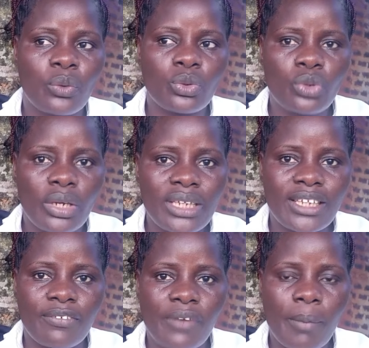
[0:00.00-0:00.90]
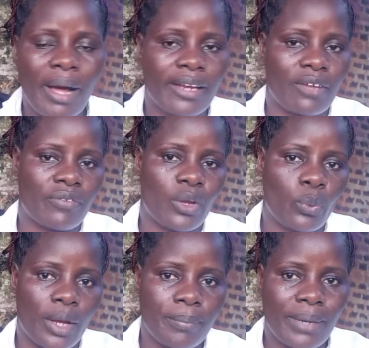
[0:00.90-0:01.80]
could go in the farm and I find
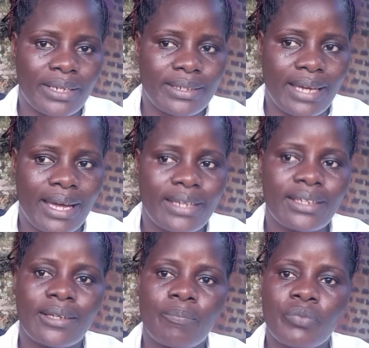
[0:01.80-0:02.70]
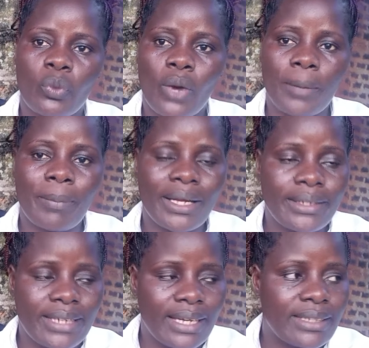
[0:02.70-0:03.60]
one bird dying, one
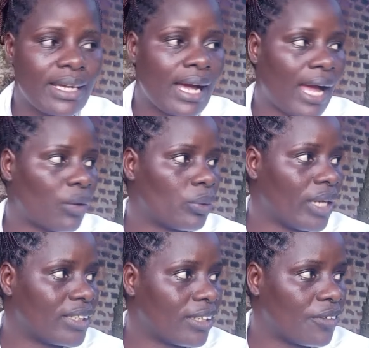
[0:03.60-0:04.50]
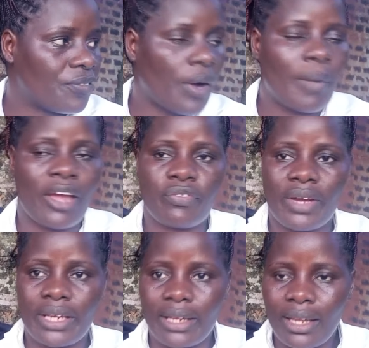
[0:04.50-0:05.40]
bird dead. I could enter the farm, I
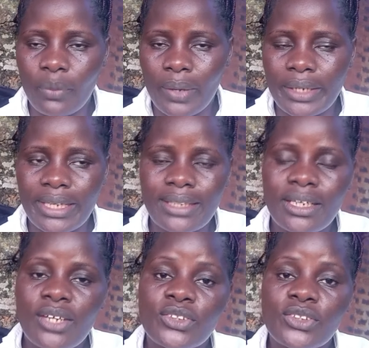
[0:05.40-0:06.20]
find another one dead.